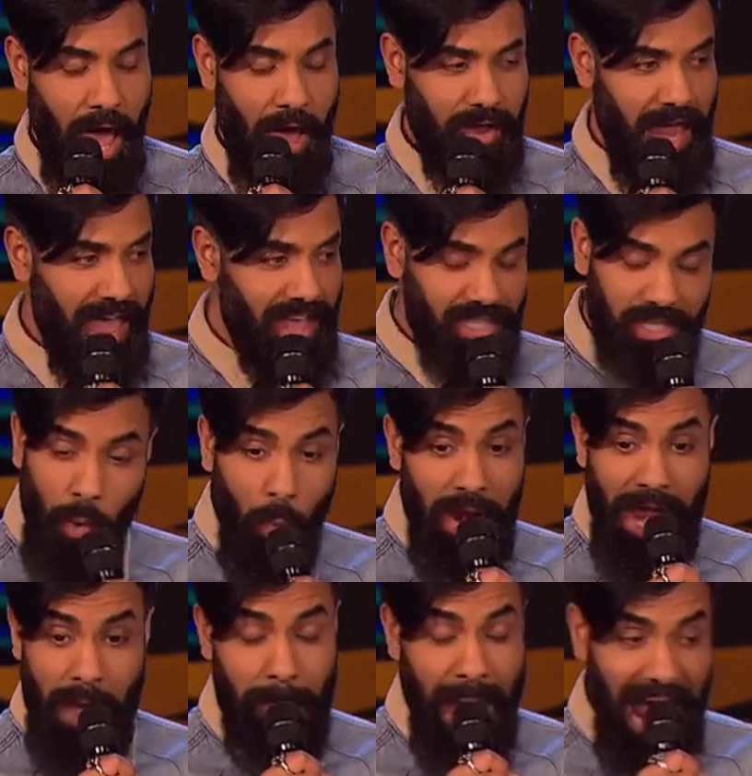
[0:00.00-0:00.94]
Okay, that's not
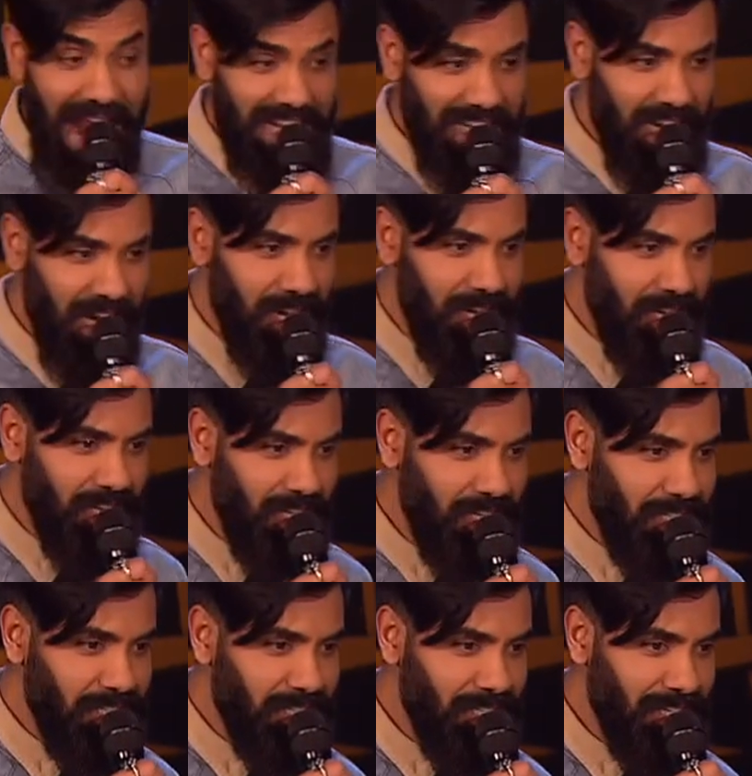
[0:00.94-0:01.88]
what I meant.
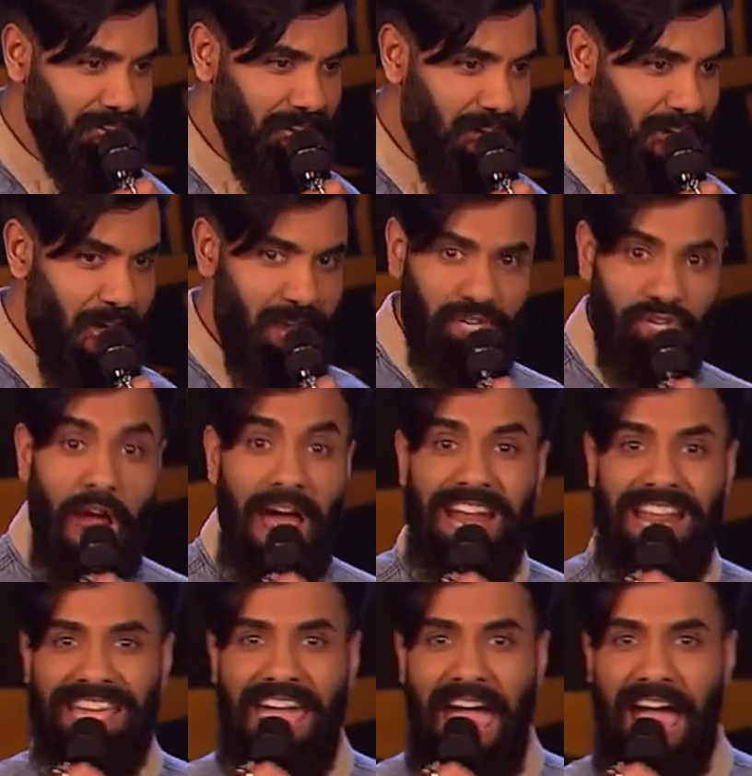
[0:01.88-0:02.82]
Try
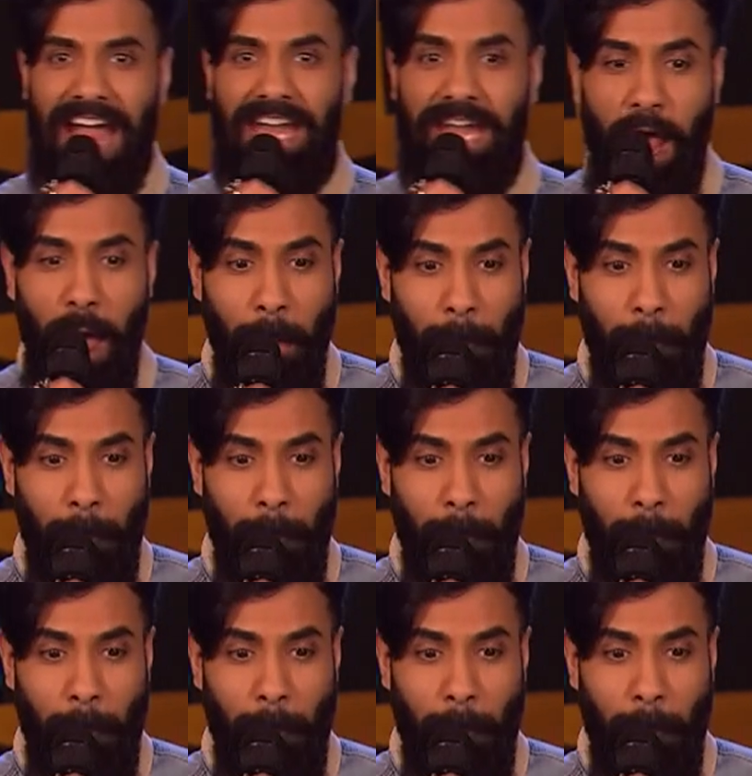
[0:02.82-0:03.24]
it again.